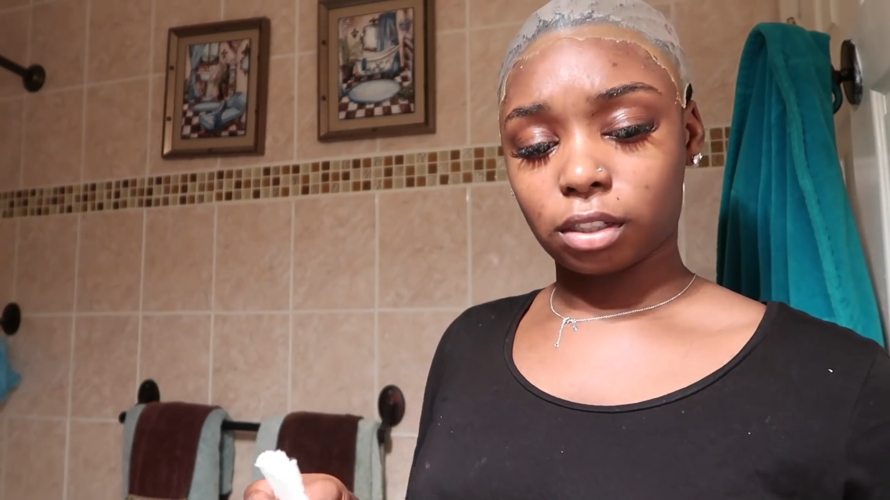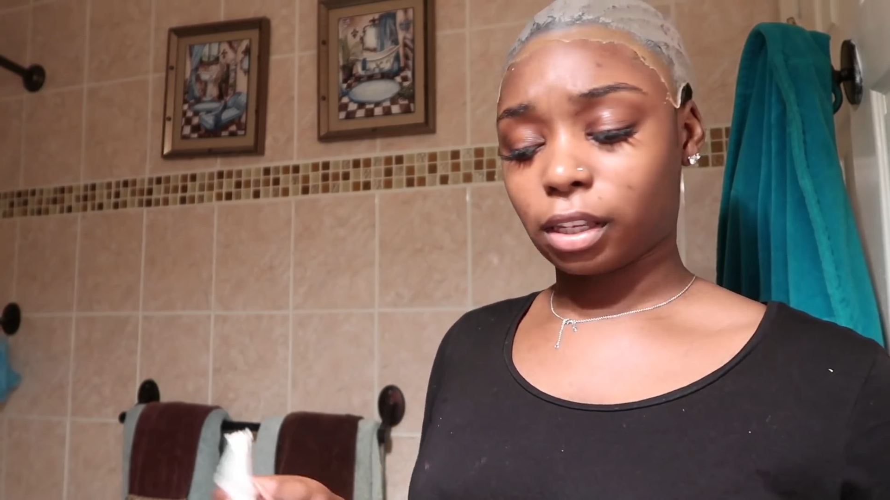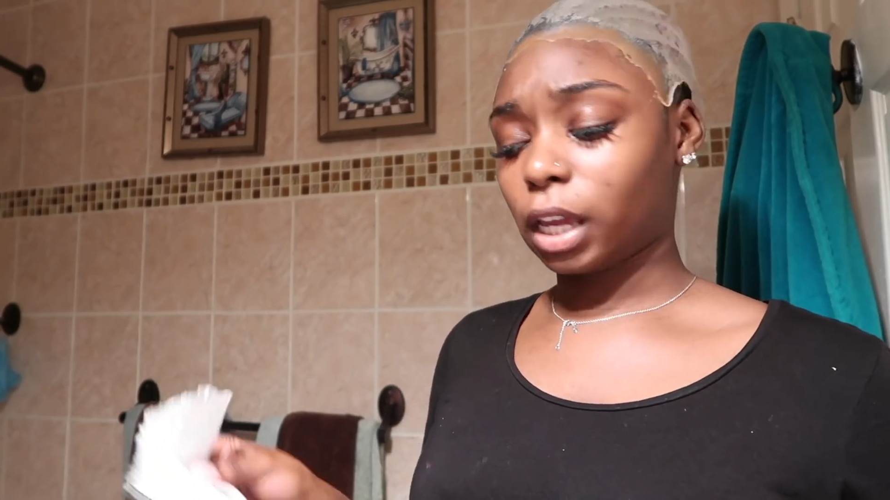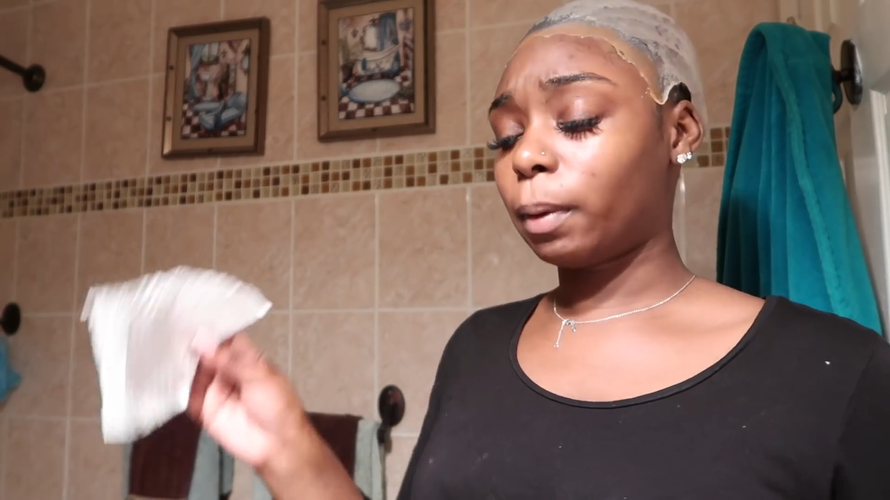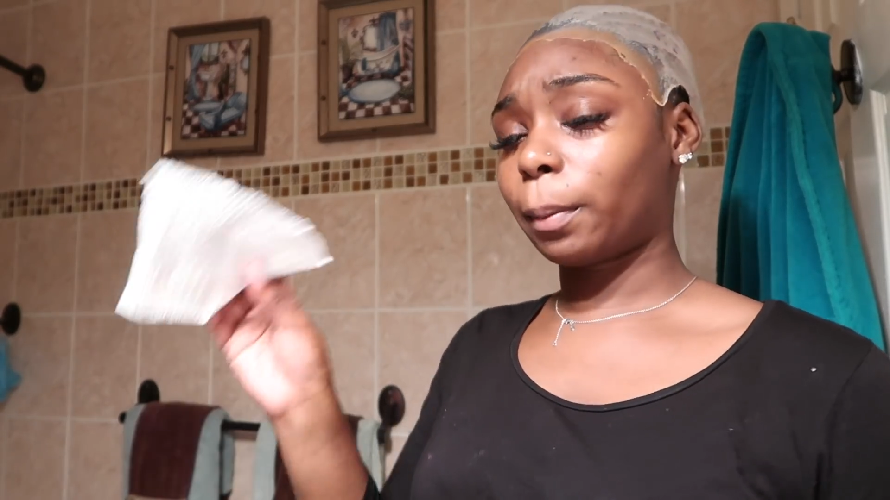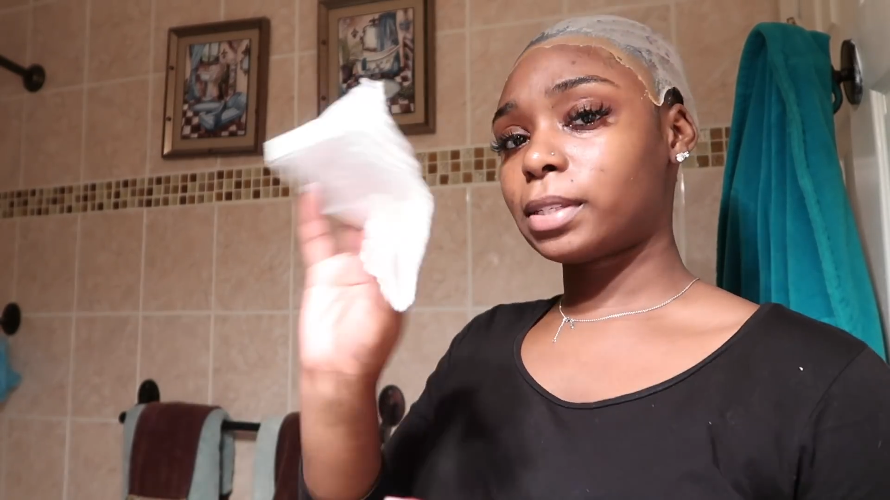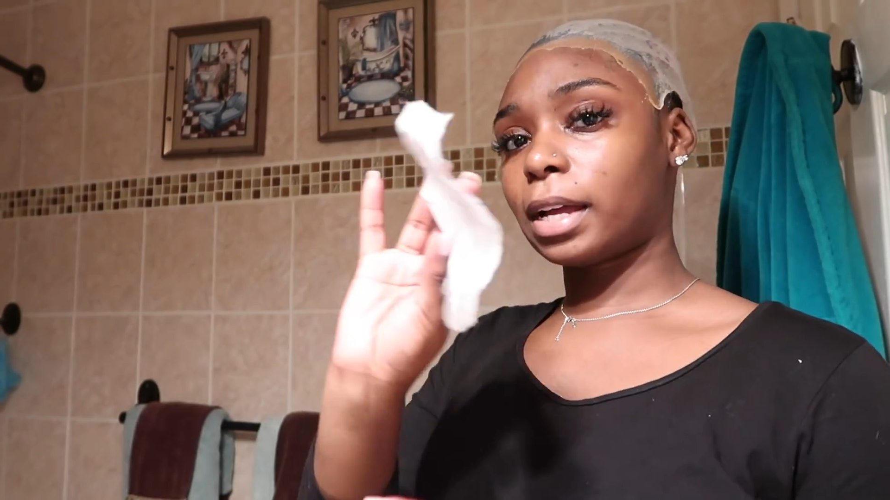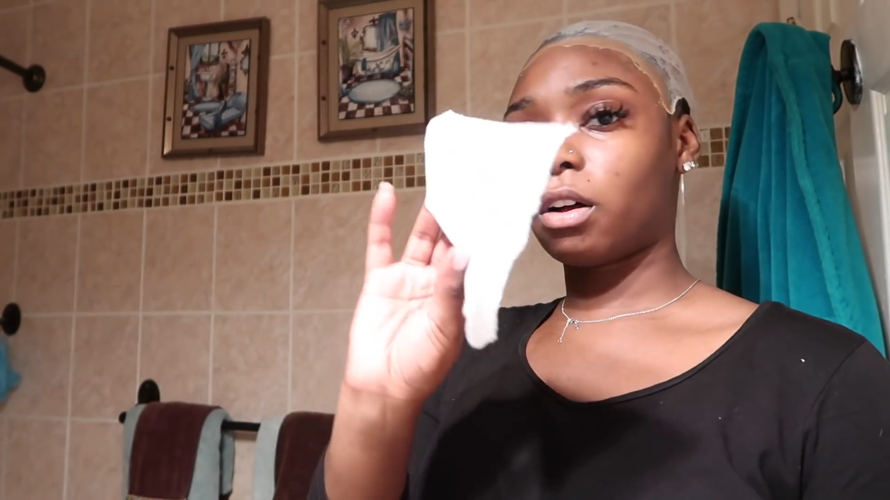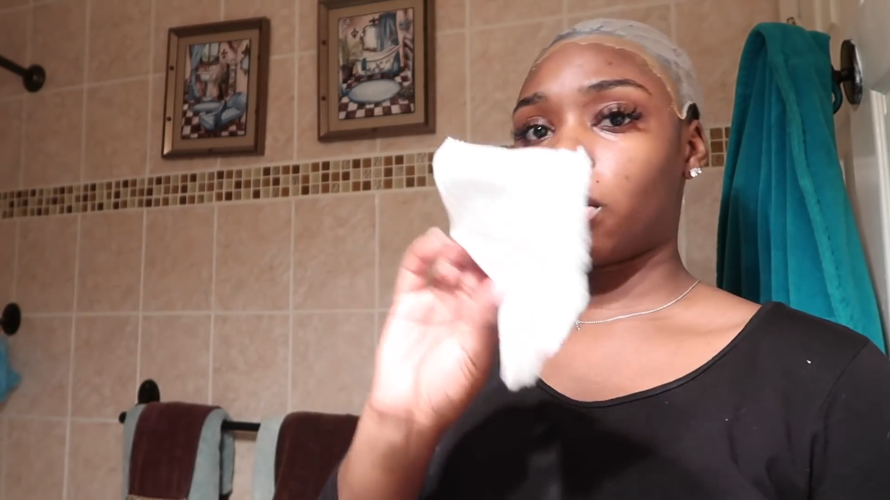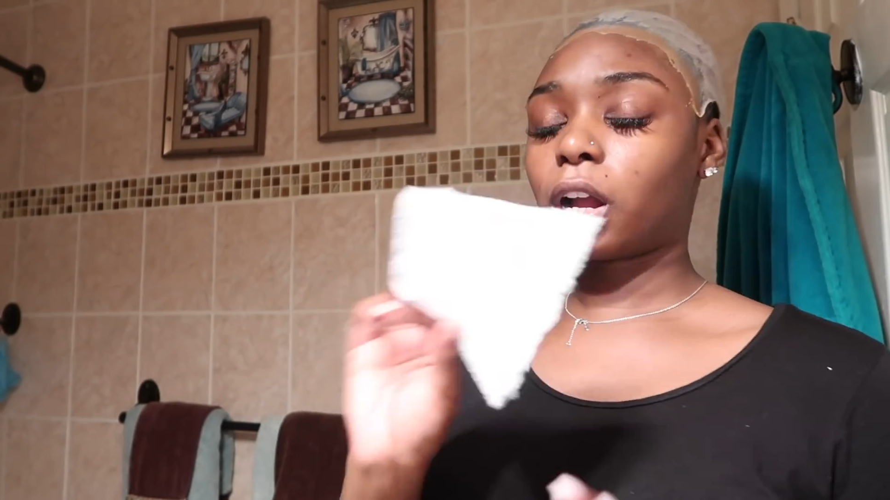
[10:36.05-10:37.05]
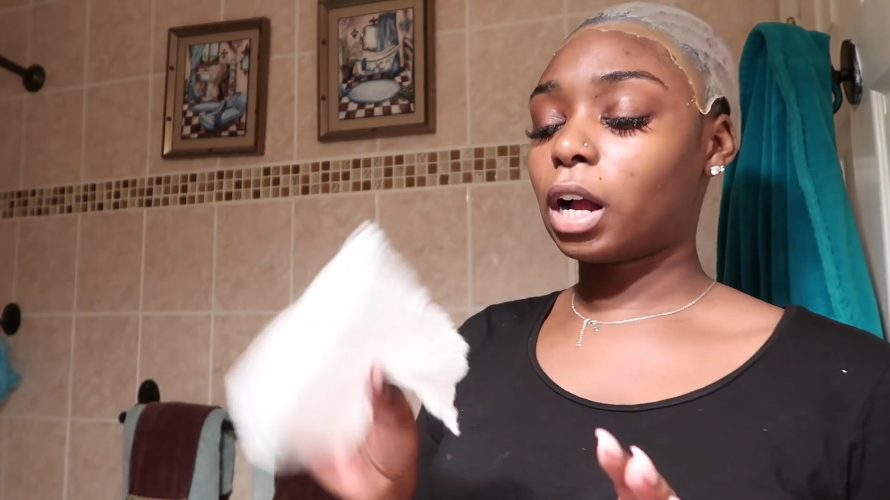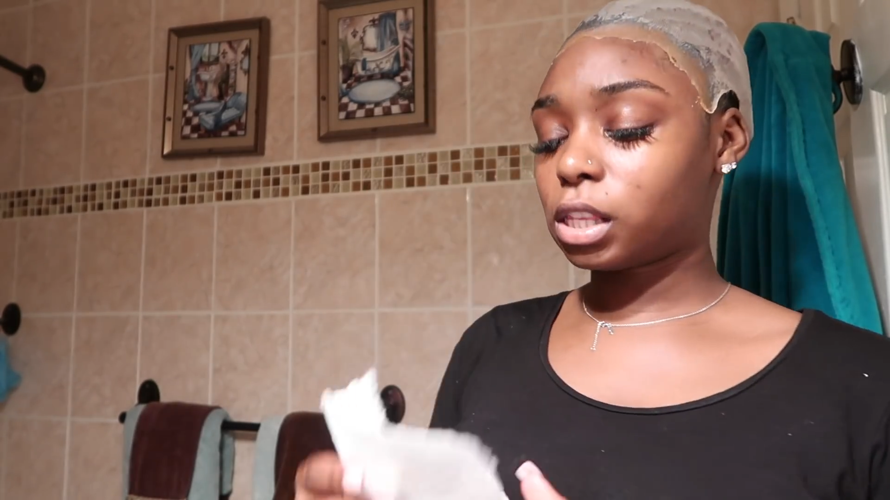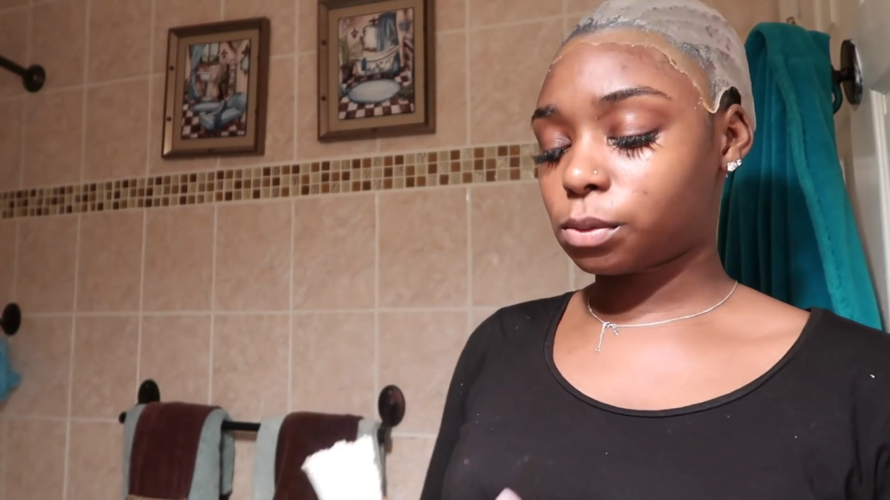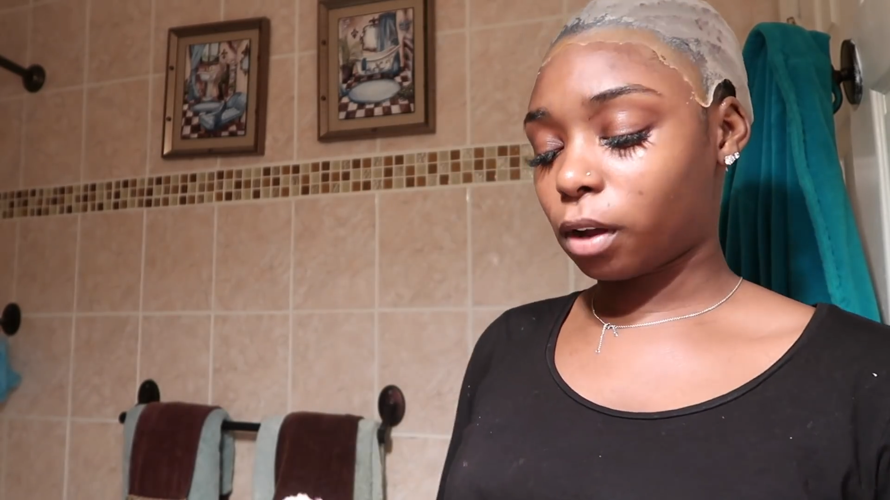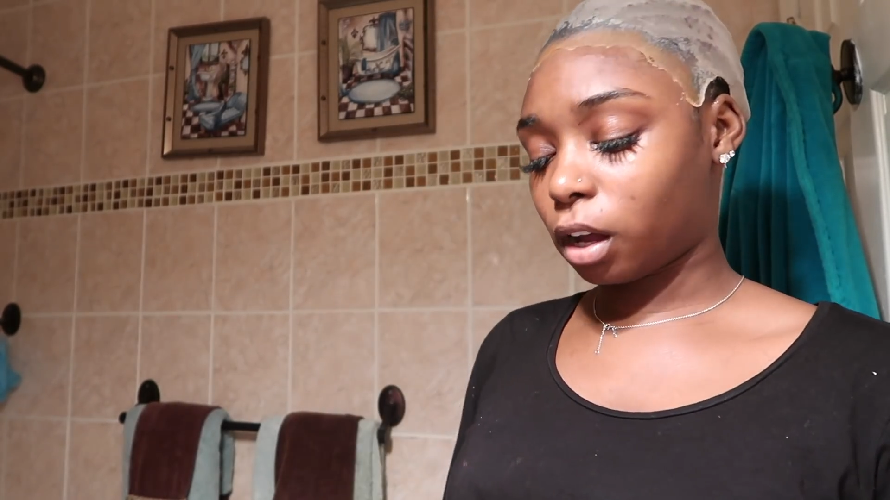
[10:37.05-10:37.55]
just get a paper towel or
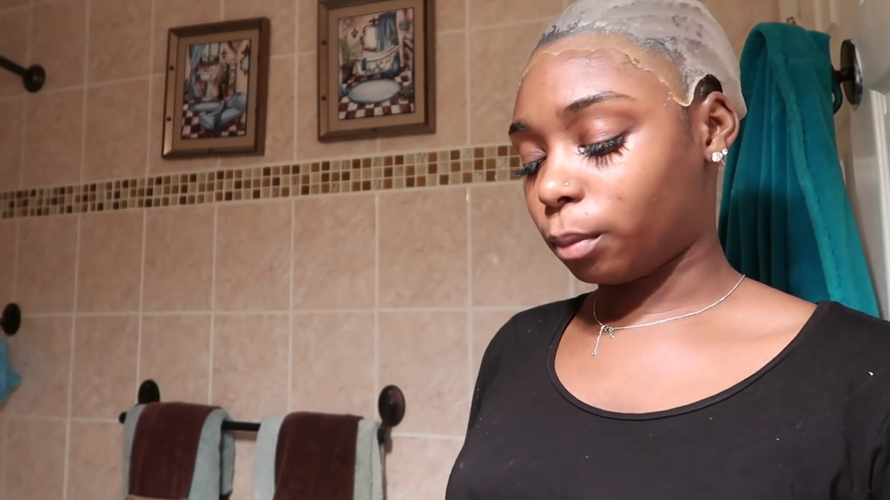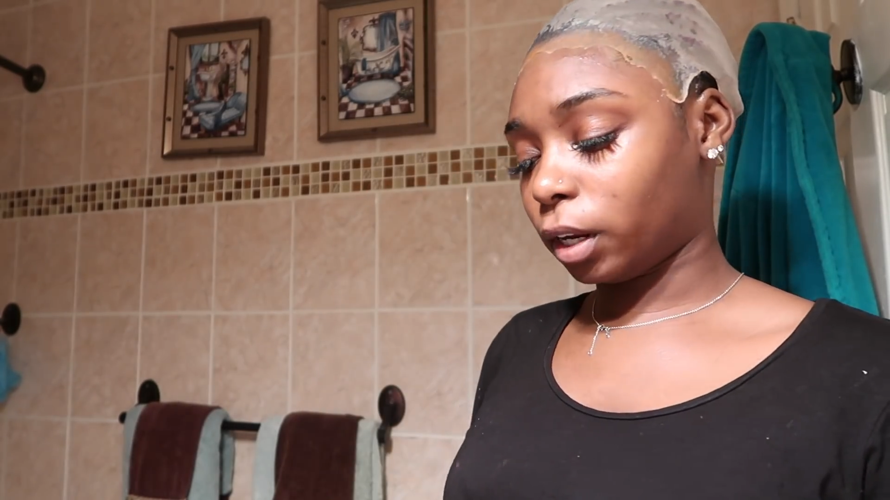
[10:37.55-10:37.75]
cotton swab,